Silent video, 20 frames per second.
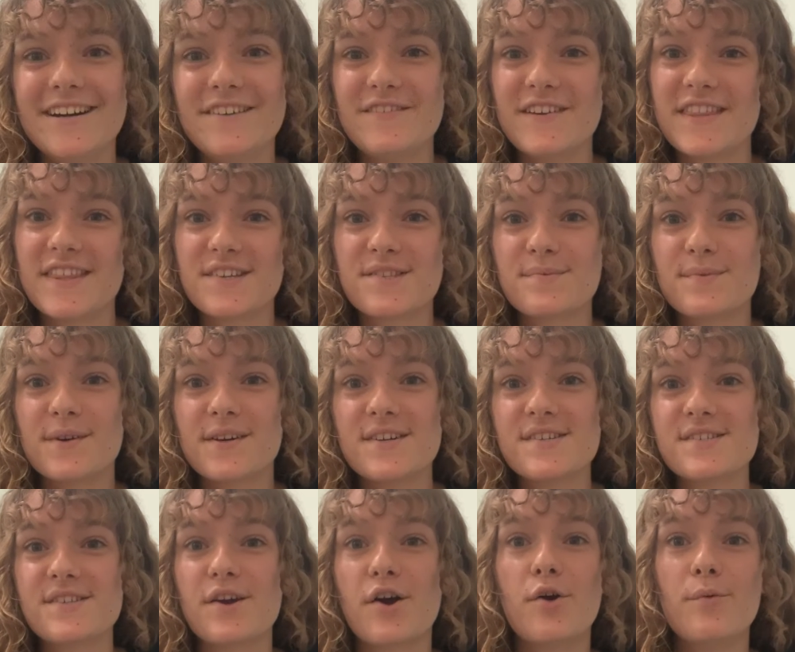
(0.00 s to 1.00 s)
Alright Faith
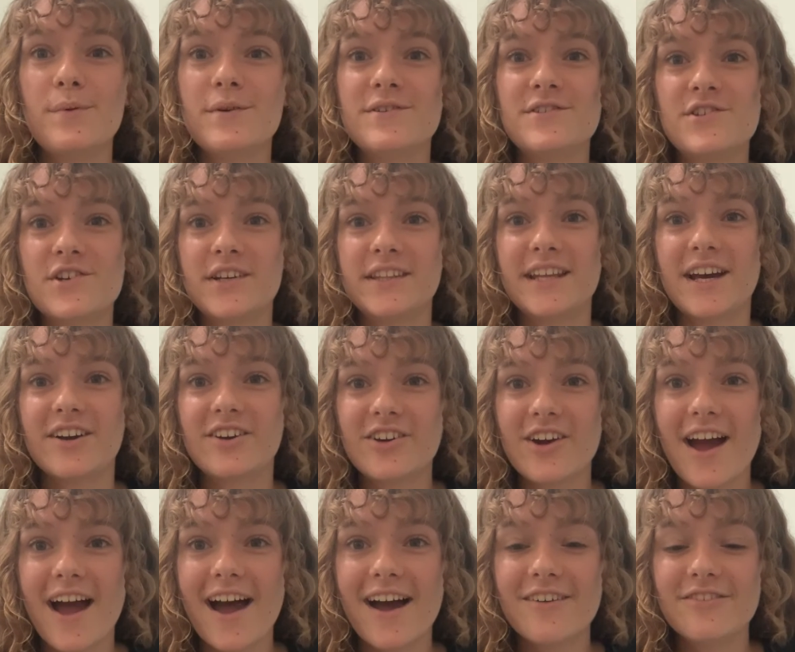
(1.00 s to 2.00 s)
Explorers, I hope you enjoyed that
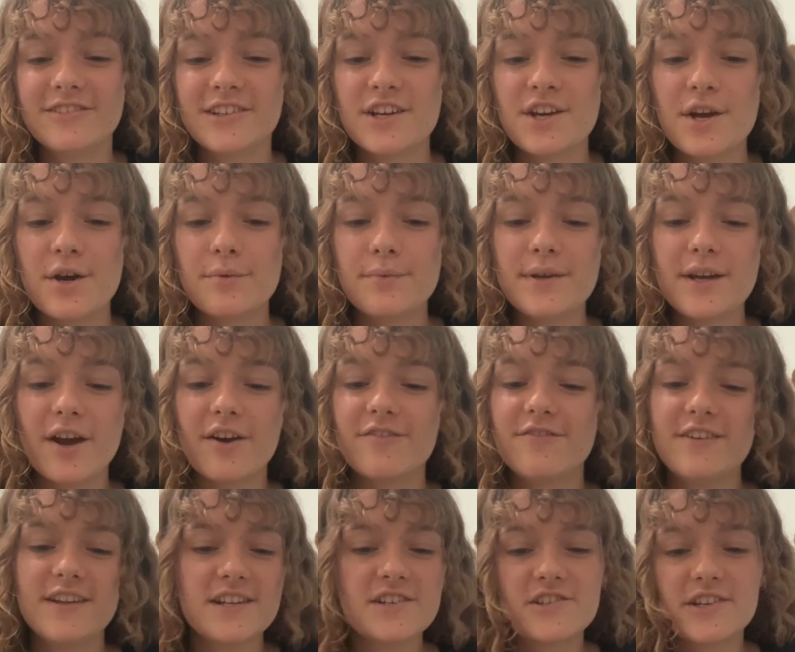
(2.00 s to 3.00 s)
craft. We are
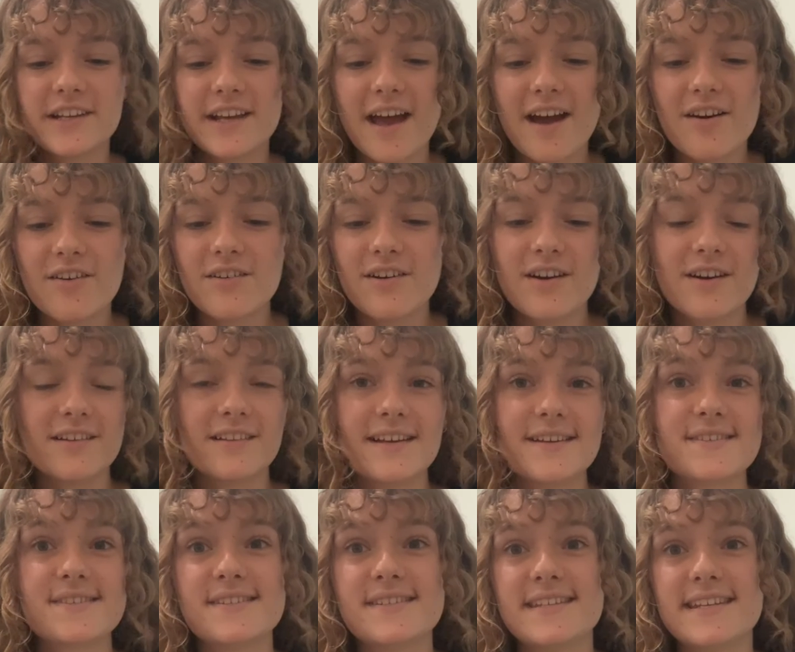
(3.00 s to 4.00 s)
finishing out our
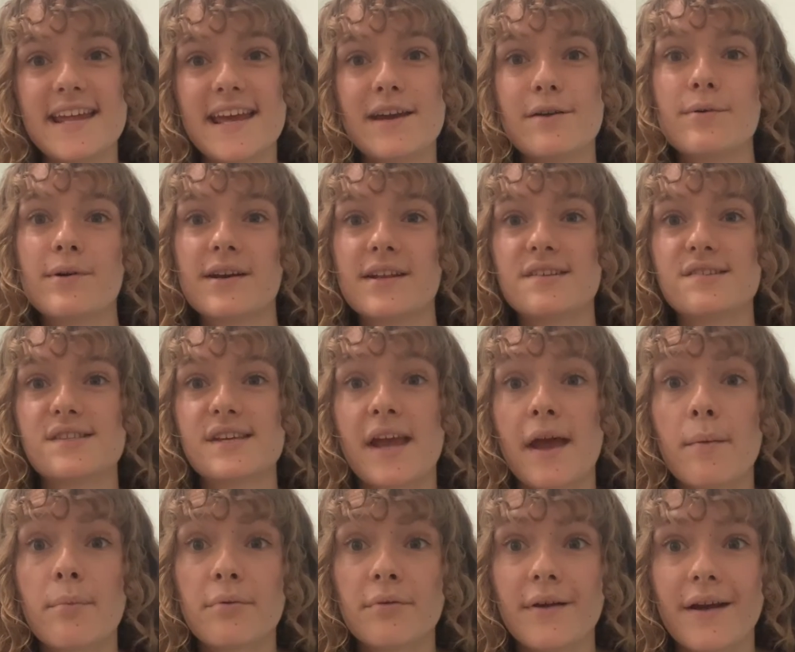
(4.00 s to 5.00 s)
lesson today. We're going to say a
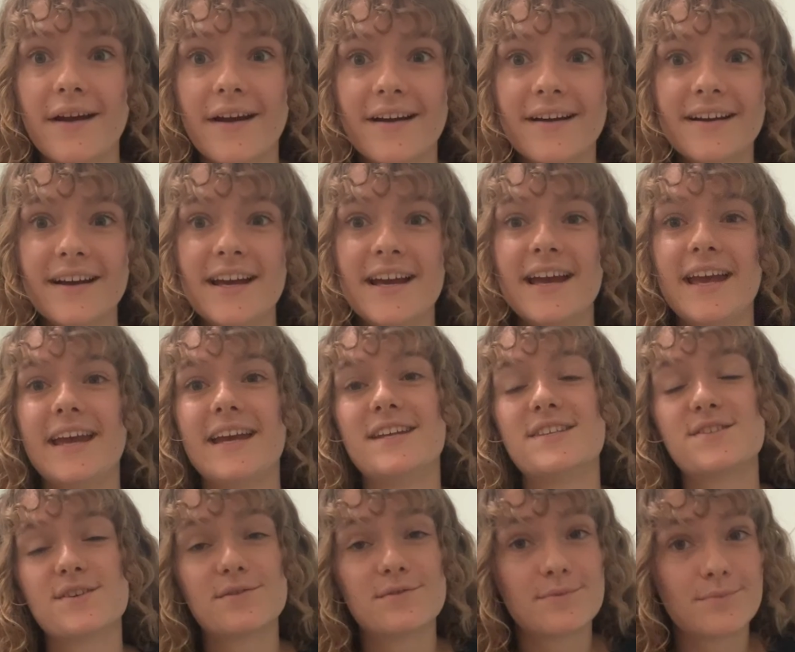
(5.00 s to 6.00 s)
prayer. And
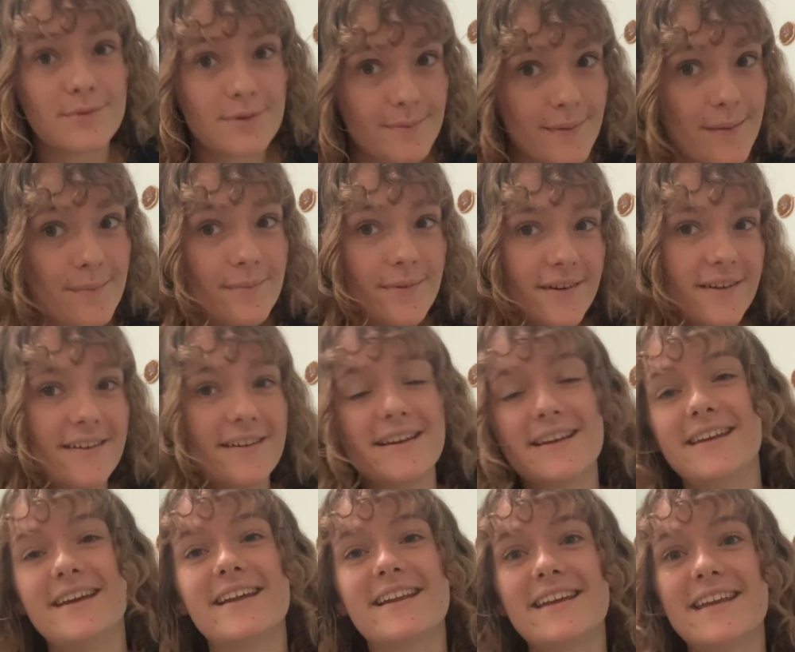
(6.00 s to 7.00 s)
so remember,
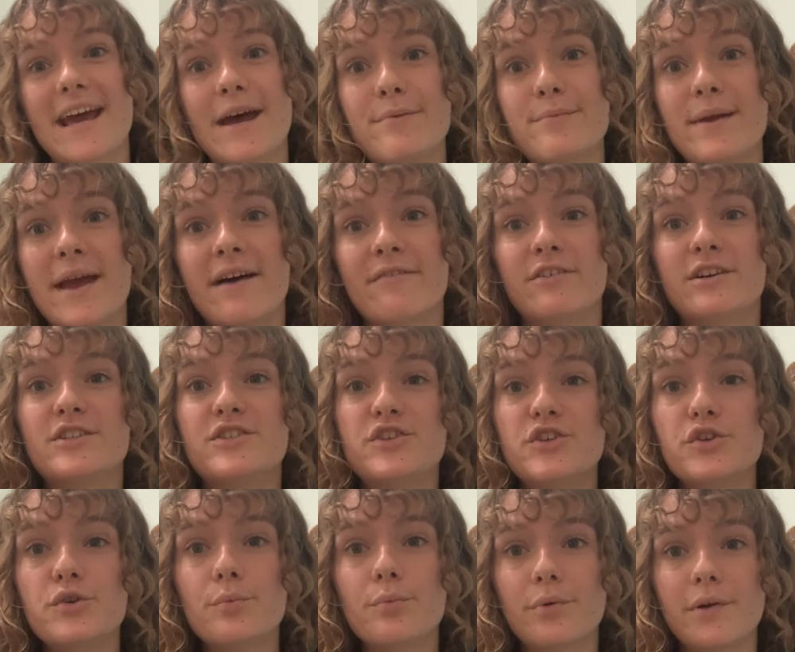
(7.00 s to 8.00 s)
yet again, we have our
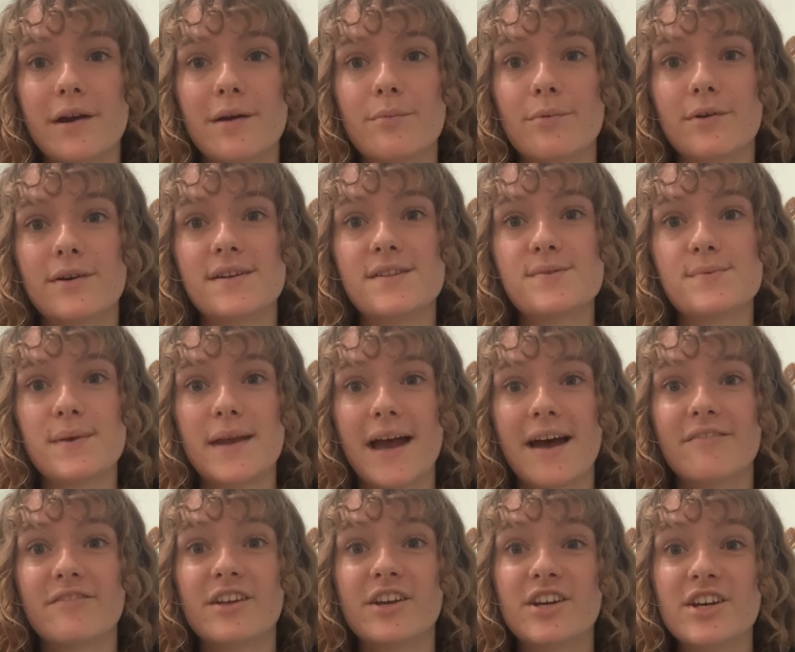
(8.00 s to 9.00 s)
two prayer boards. We
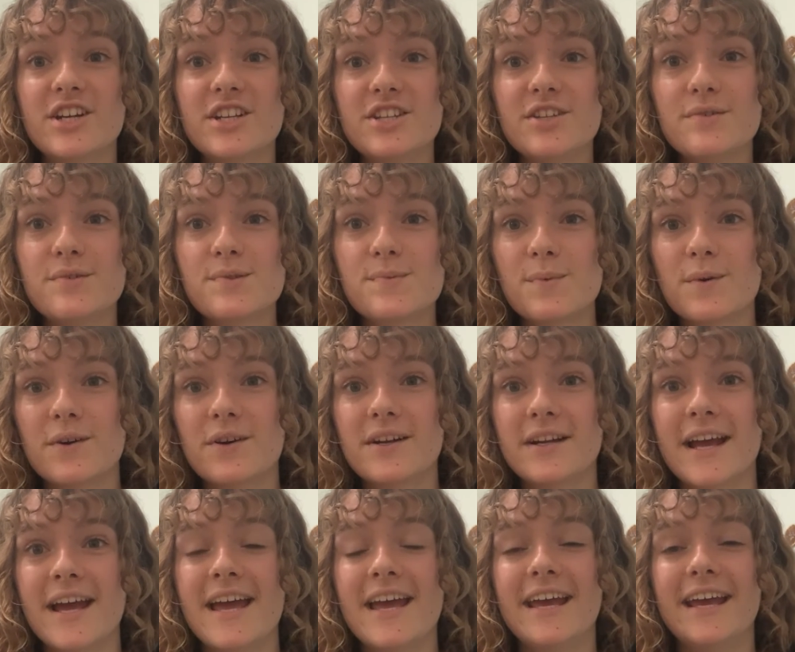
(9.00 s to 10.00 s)
have the good news board
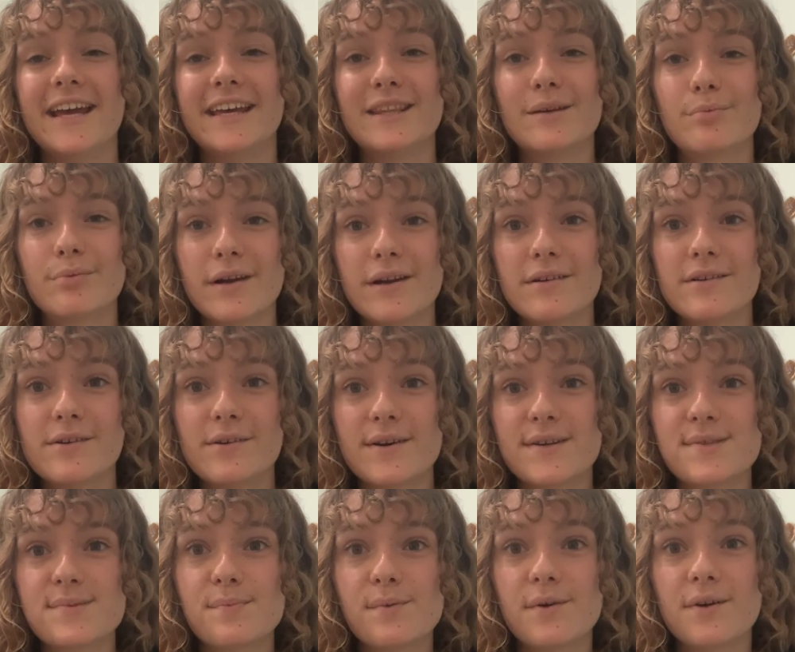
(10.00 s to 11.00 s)
and the prayer
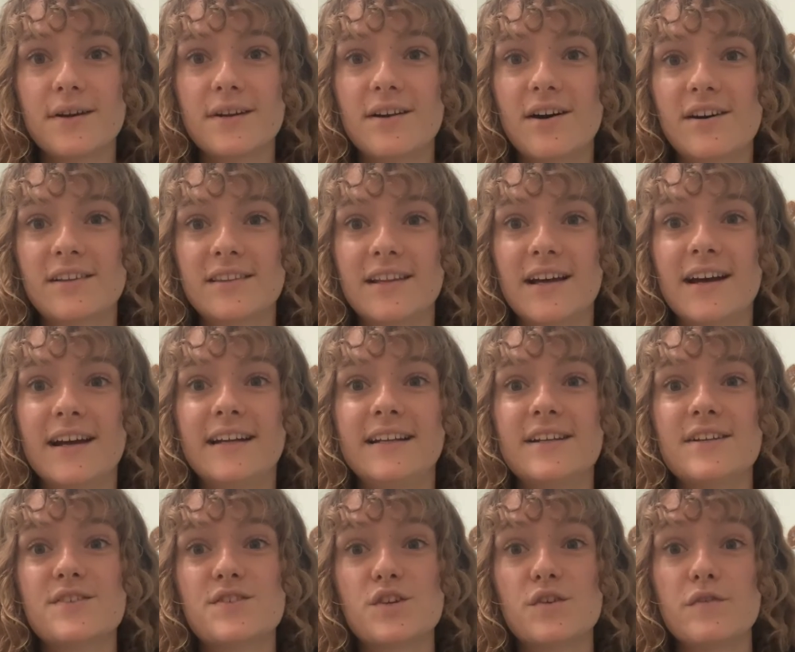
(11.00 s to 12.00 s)
request board online.
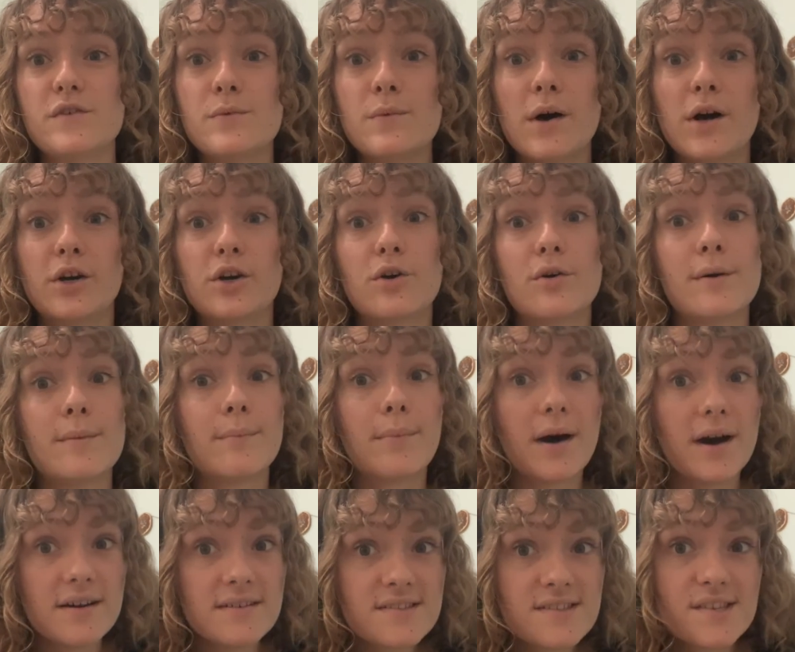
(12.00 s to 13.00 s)
So if you want, go and
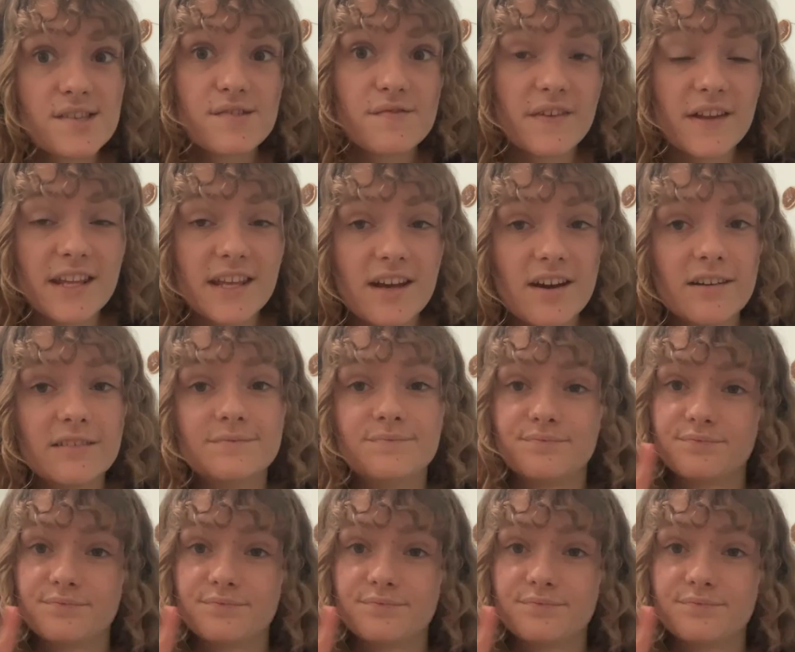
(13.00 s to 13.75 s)
pause this video,